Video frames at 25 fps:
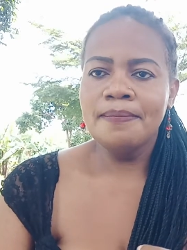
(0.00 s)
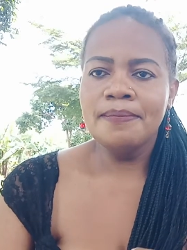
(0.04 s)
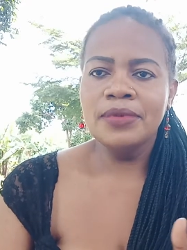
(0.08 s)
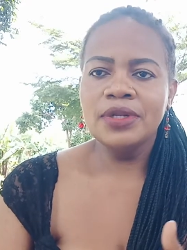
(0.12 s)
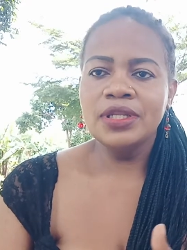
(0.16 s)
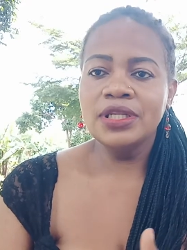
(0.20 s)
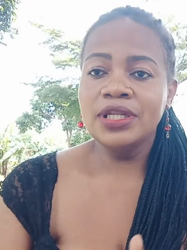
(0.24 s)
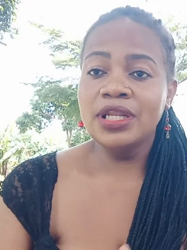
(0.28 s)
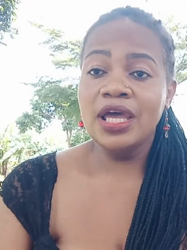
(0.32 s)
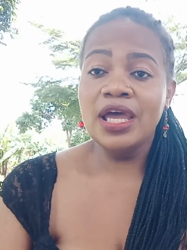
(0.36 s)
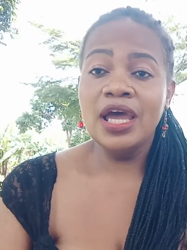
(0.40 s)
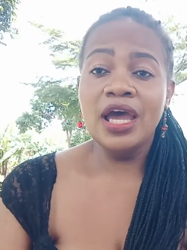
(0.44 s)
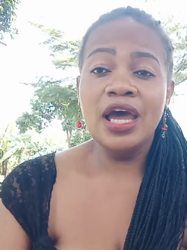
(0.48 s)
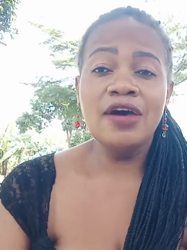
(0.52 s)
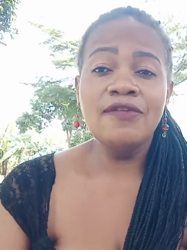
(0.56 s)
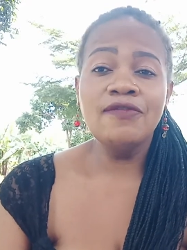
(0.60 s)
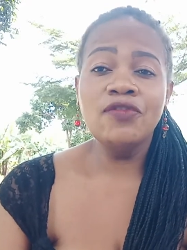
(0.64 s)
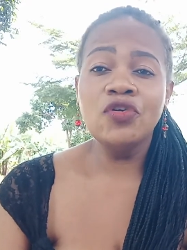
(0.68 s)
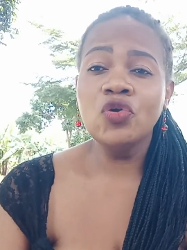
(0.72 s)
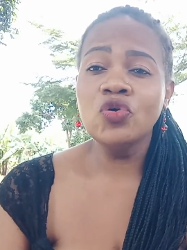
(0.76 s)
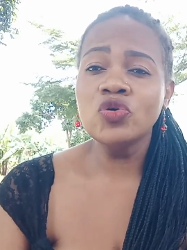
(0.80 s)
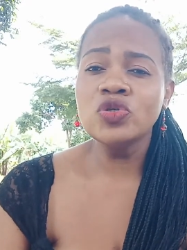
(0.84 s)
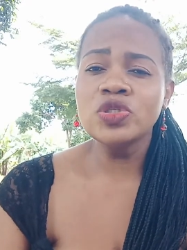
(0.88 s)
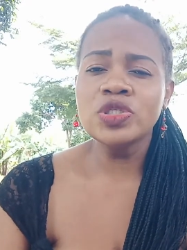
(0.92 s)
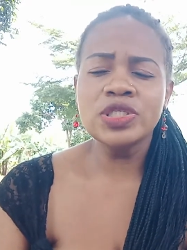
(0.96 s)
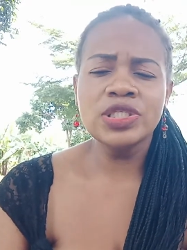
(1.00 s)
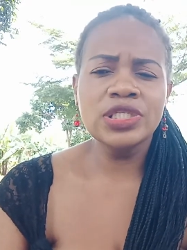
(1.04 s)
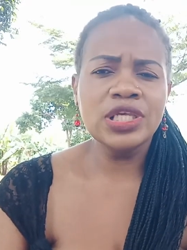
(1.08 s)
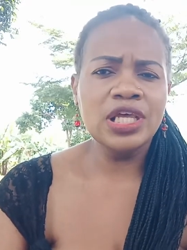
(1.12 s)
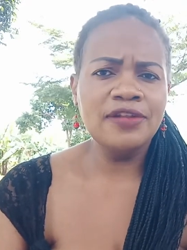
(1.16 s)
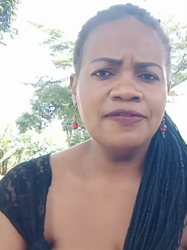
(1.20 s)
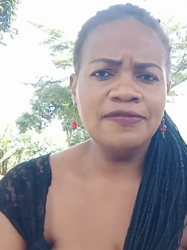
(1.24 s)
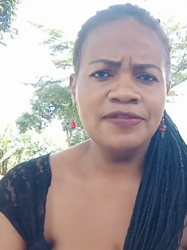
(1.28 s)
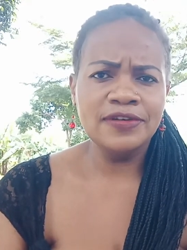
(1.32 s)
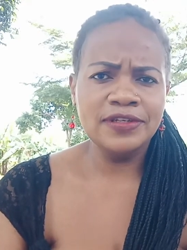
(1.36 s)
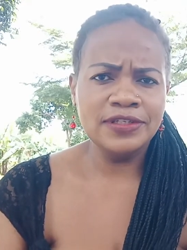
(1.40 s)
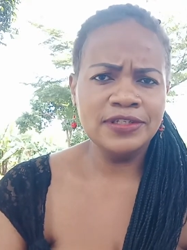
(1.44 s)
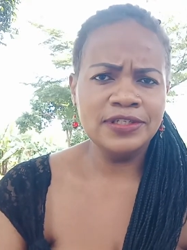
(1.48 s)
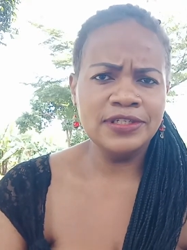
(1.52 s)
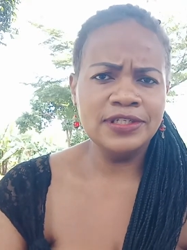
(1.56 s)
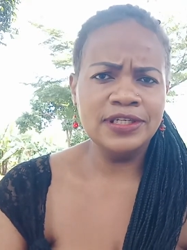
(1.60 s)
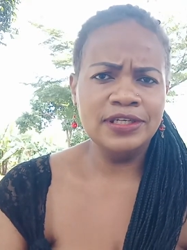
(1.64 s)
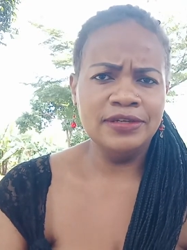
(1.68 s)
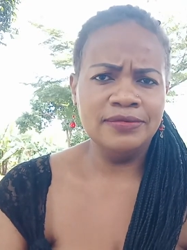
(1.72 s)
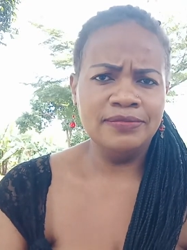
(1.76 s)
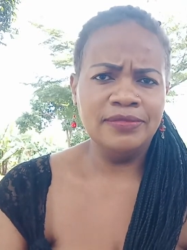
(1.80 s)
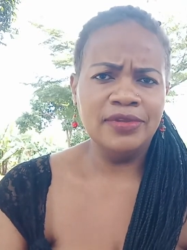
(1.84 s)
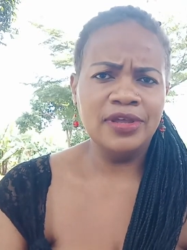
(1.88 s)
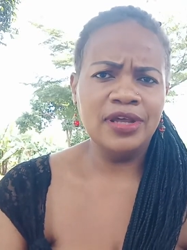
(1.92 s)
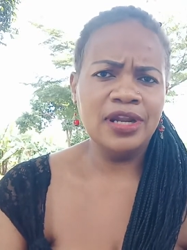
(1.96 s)
Did I have low
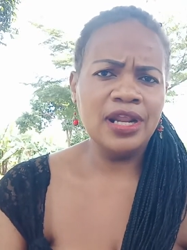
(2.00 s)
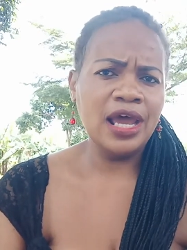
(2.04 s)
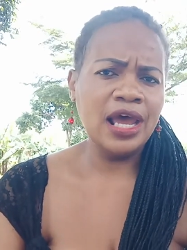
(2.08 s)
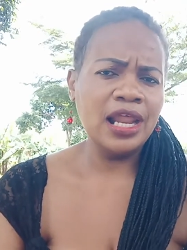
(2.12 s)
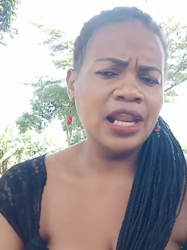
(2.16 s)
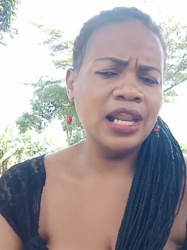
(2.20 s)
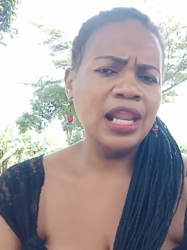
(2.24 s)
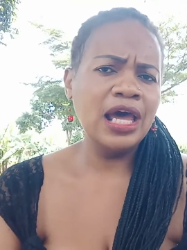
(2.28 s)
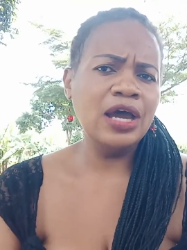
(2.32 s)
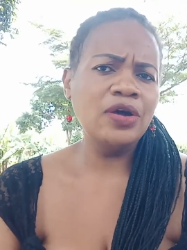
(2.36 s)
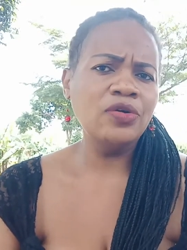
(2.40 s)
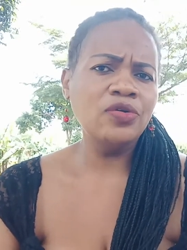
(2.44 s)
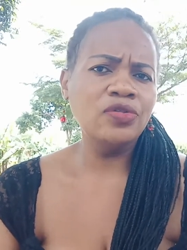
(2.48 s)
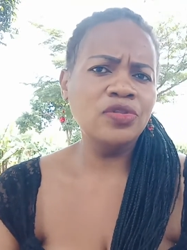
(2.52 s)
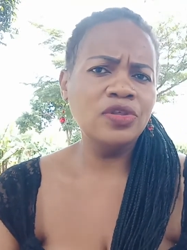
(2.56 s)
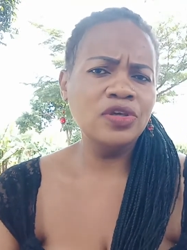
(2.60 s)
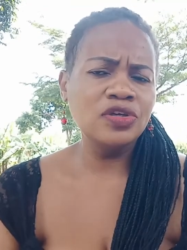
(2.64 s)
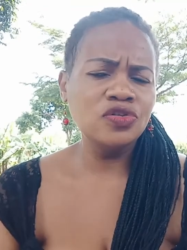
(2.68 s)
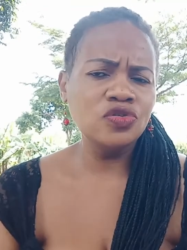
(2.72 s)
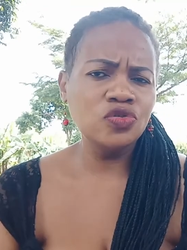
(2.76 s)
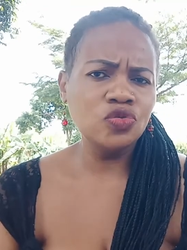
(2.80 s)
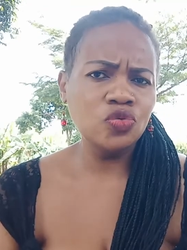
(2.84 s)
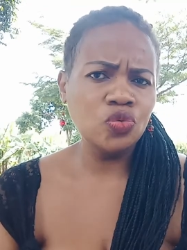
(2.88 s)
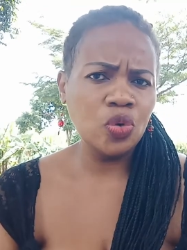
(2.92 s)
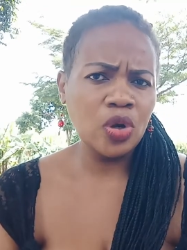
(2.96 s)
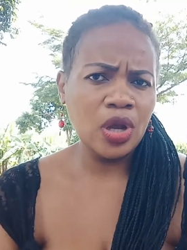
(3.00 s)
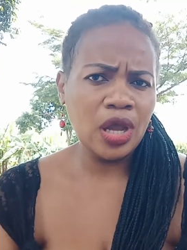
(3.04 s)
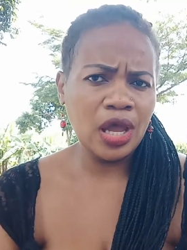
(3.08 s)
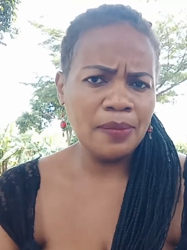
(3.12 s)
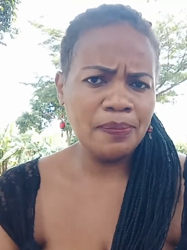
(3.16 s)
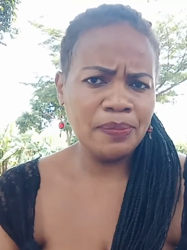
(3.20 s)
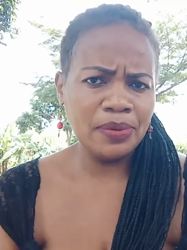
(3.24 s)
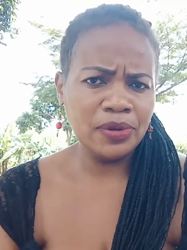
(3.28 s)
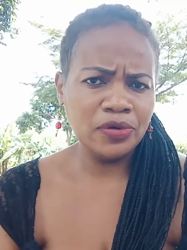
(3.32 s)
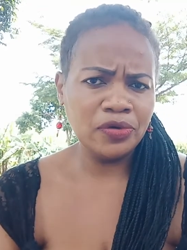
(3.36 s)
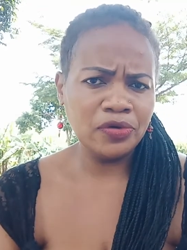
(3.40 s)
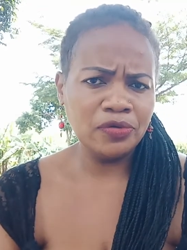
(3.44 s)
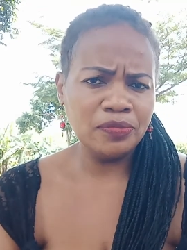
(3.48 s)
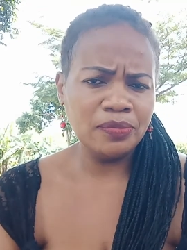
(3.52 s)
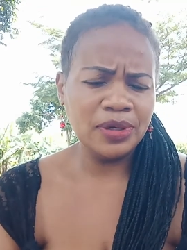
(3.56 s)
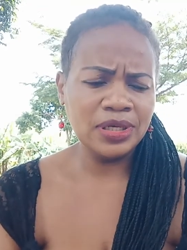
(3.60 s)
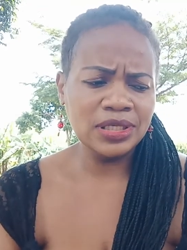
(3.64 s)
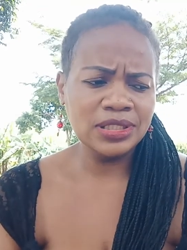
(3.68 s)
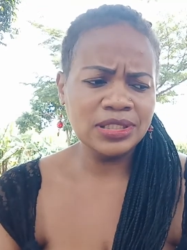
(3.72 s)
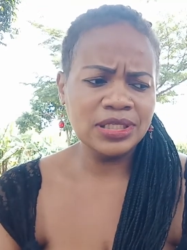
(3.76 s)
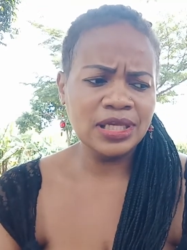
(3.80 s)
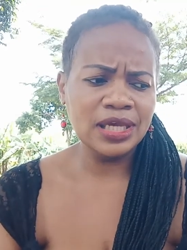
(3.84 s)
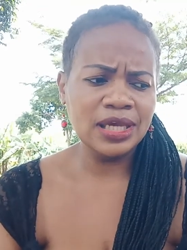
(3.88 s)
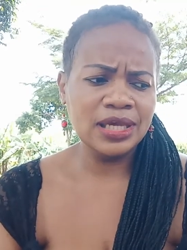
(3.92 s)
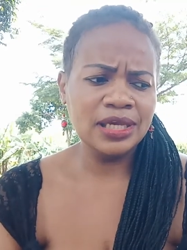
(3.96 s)
self-esteem that I allowed this to happen on my
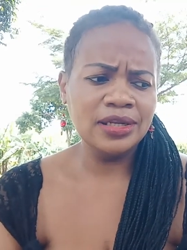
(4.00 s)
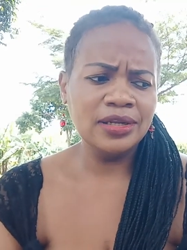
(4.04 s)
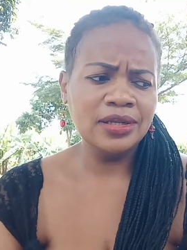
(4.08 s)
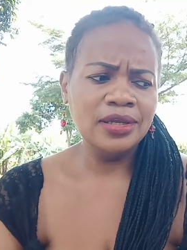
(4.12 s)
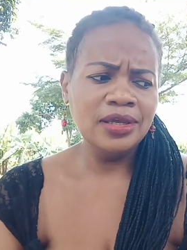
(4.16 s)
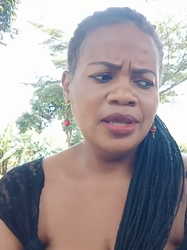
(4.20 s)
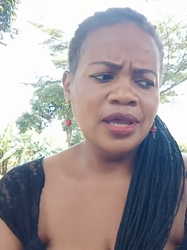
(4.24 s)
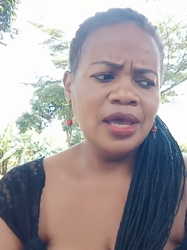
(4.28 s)
side?